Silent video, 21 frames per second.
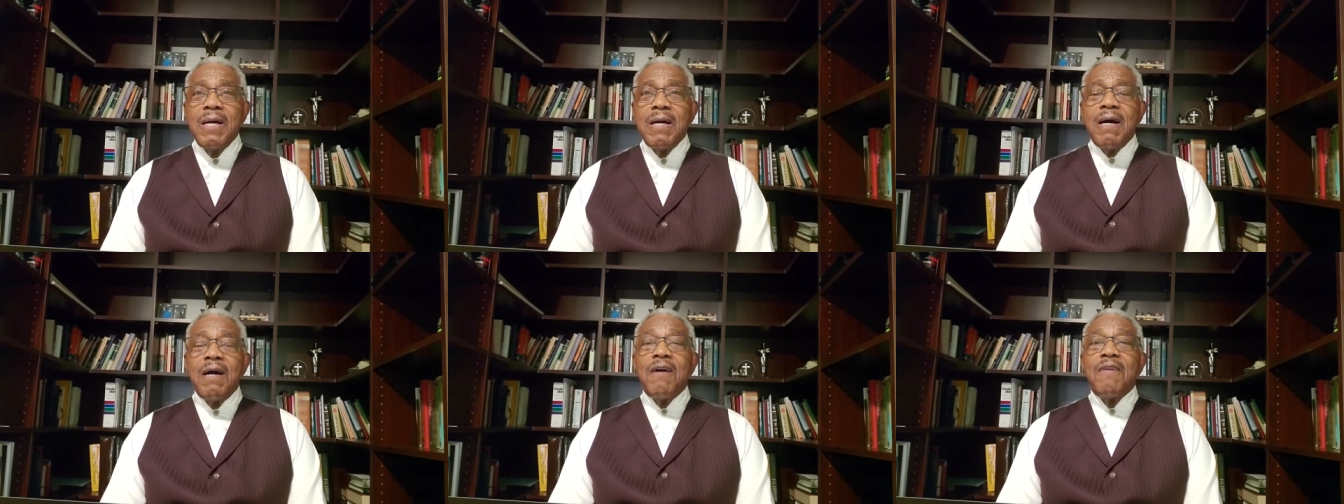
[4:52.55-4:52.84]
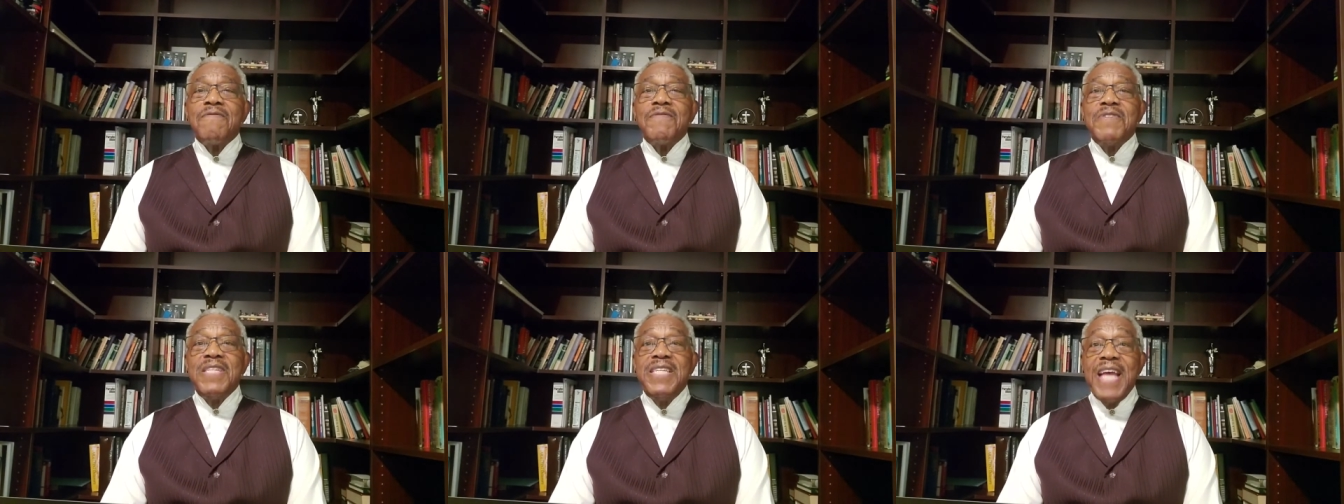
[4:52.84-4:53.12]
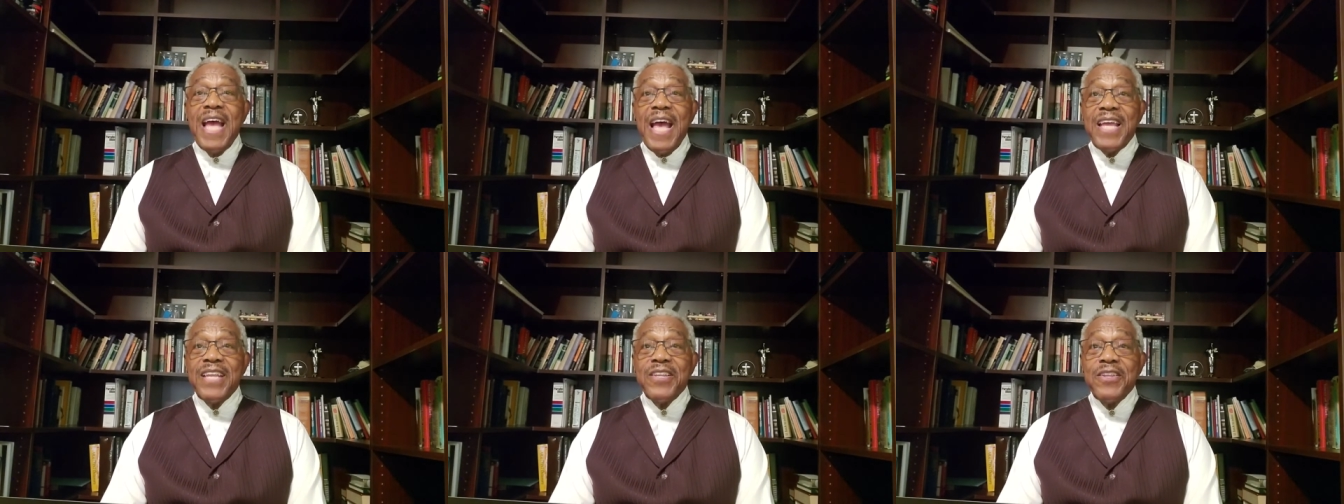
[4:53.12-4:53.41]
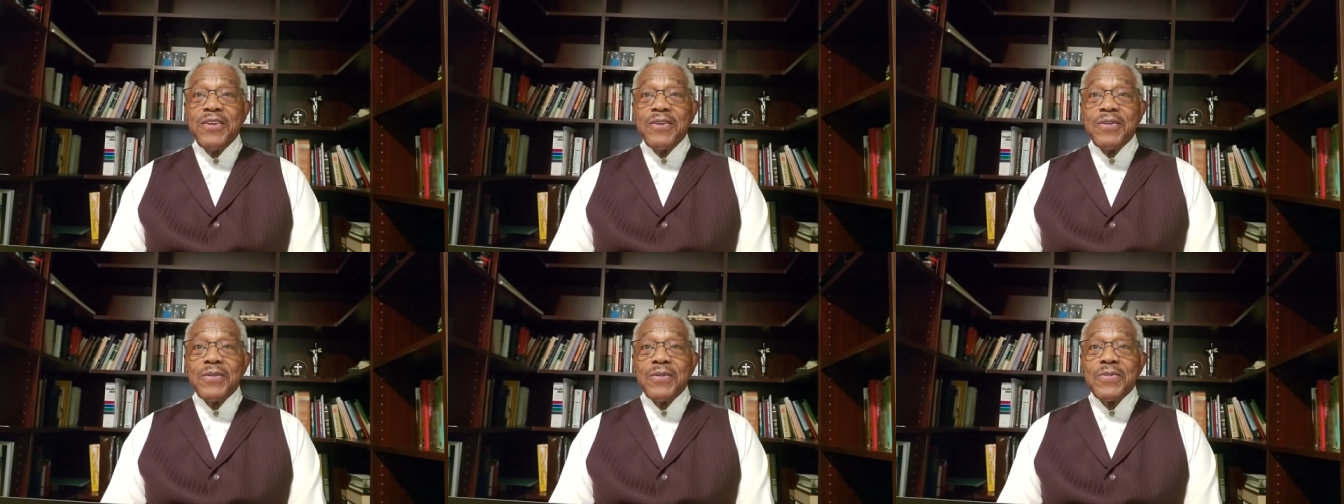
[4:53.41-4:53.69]
of
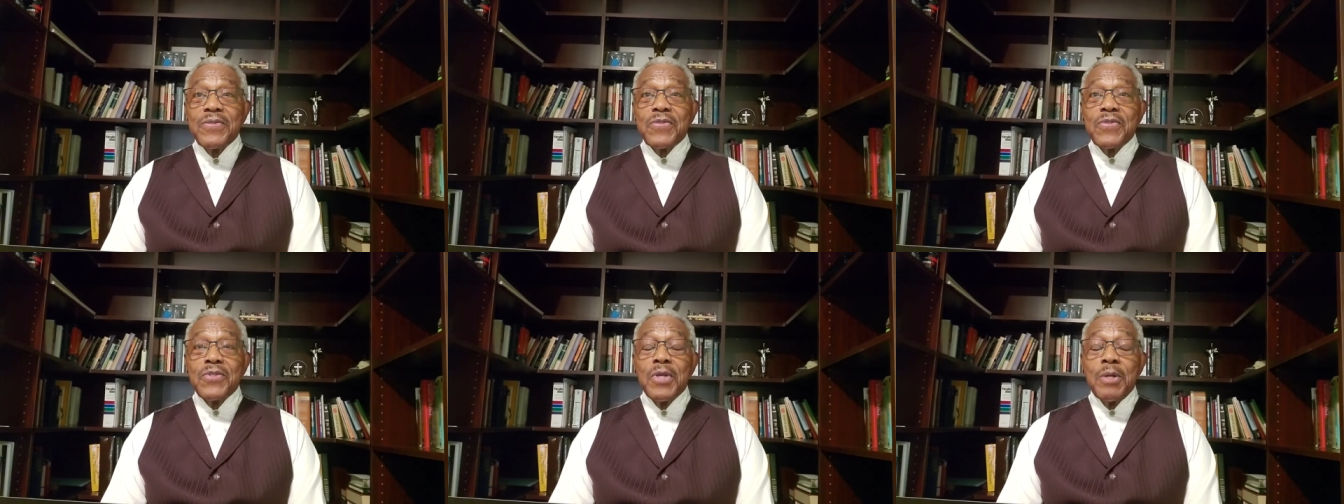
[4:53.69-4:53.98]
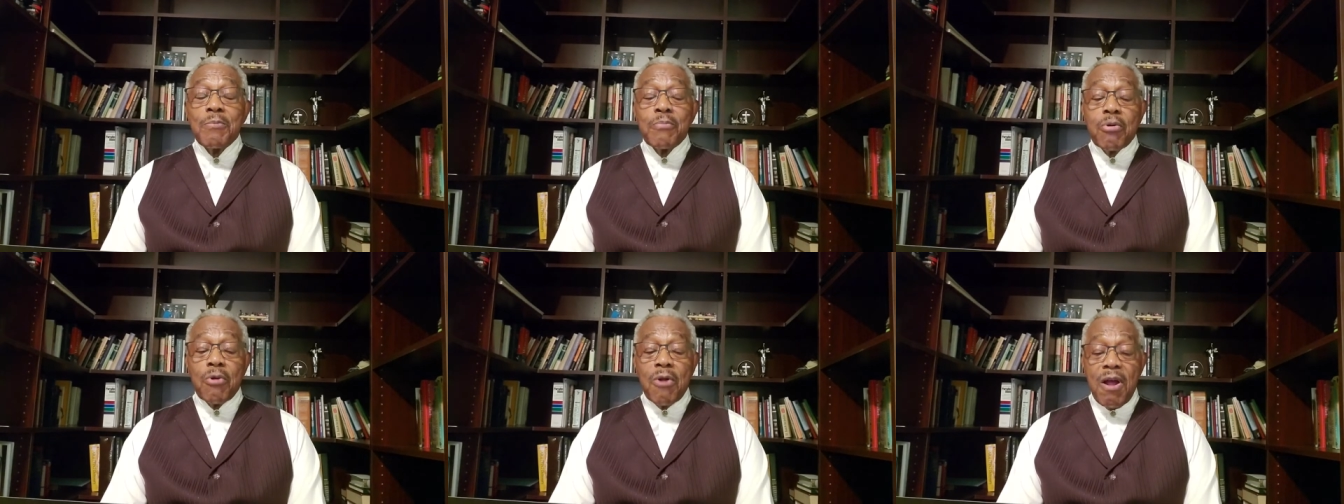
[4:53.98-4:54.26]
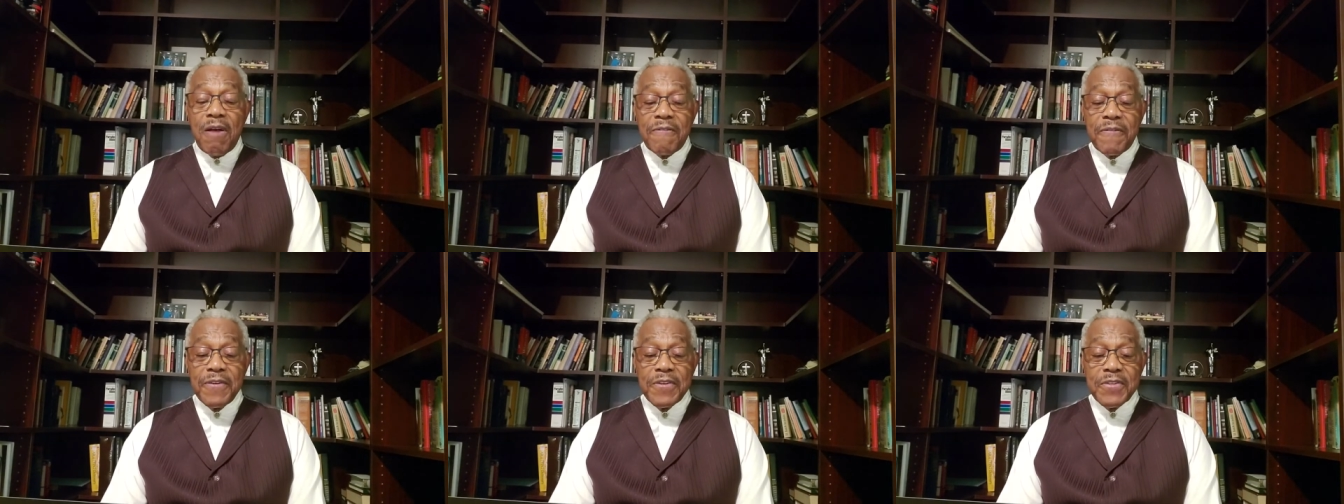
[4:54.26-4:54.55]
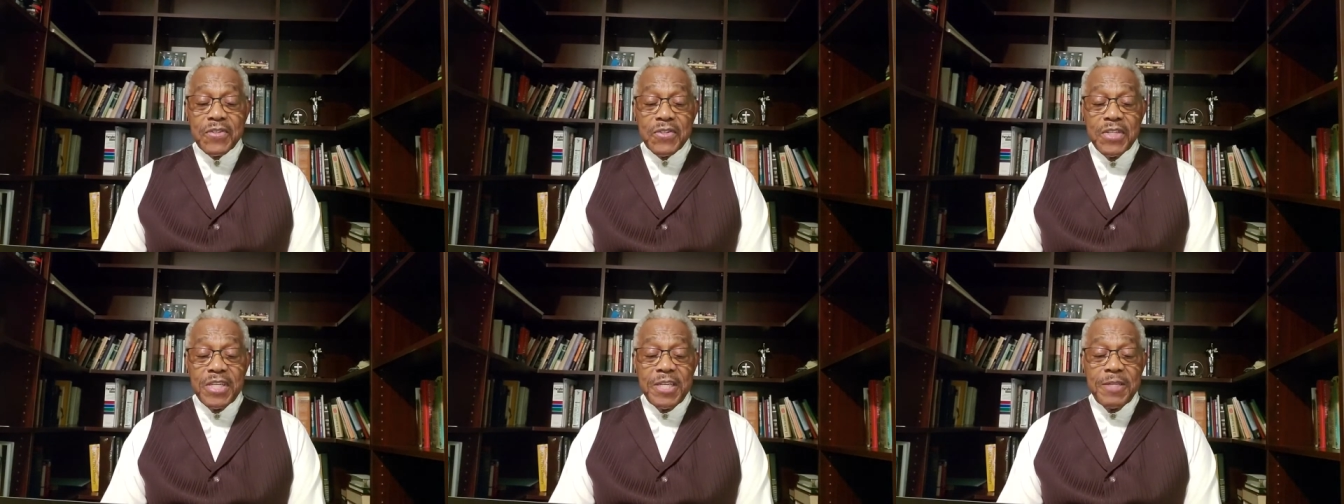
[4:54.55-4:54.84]
Daniel's
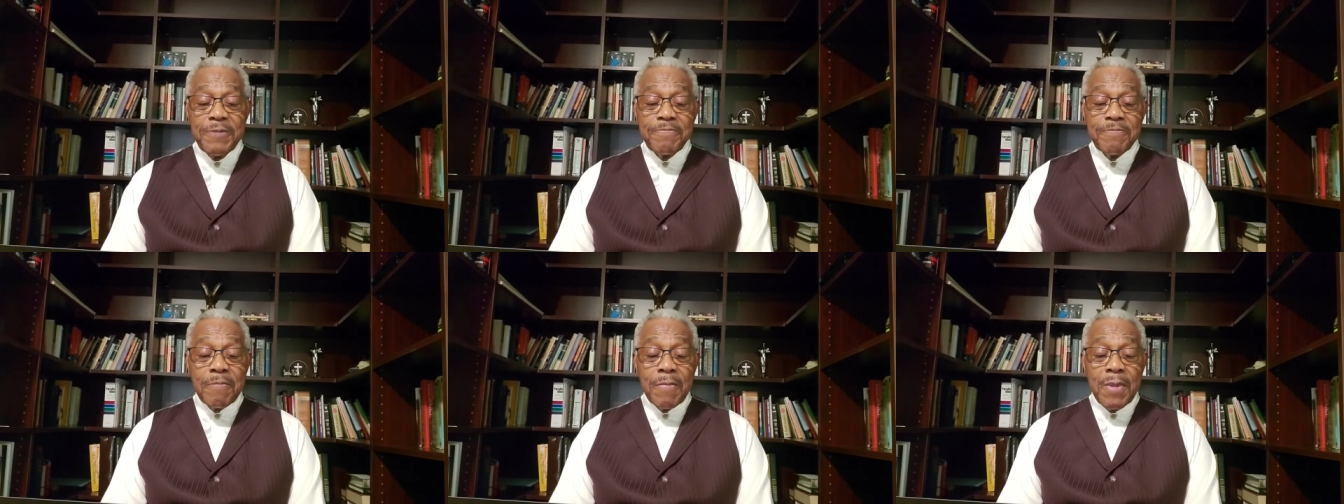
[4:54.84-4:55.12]
prophecy,